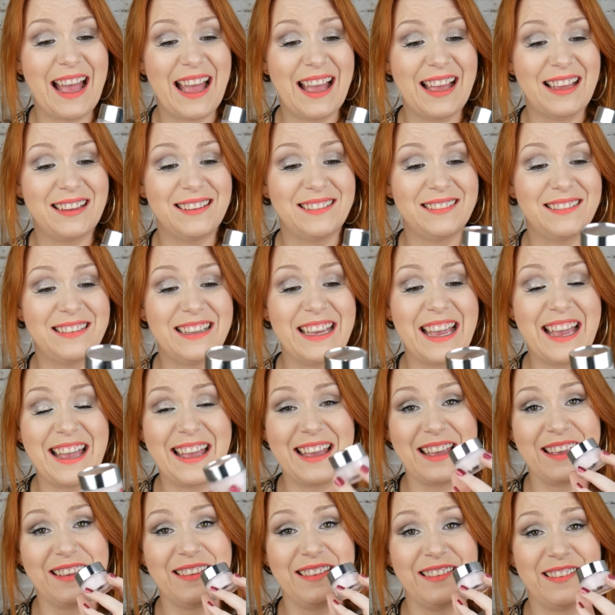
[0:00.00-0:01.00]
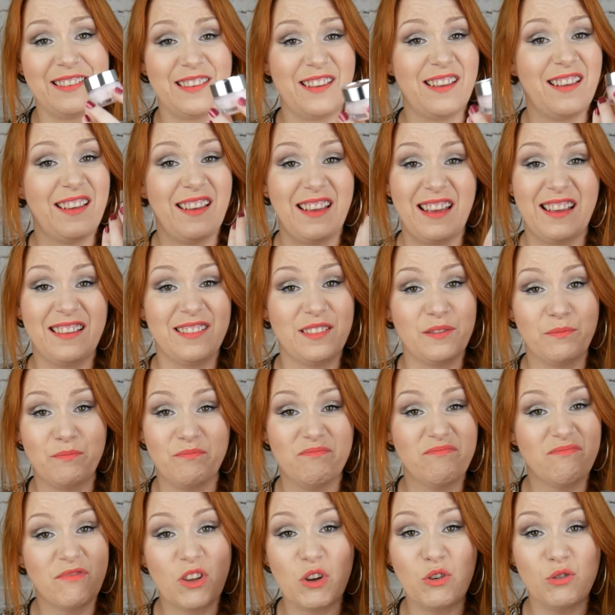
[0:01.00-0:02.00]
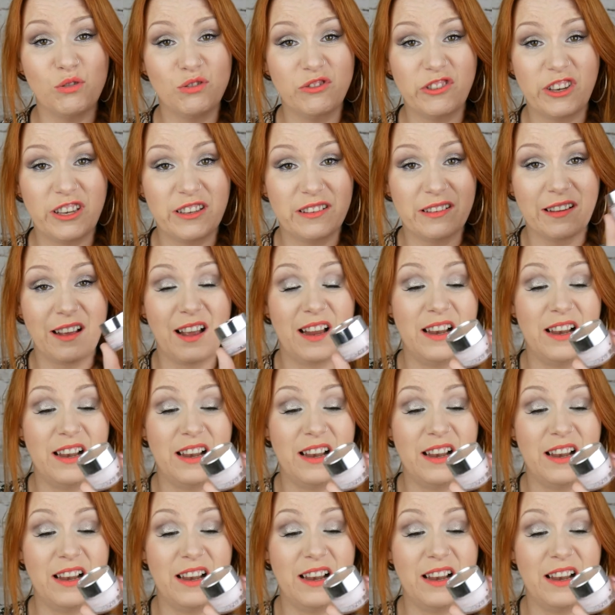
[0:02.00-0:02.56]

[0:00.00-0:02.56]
and yeah, it's gorgeous.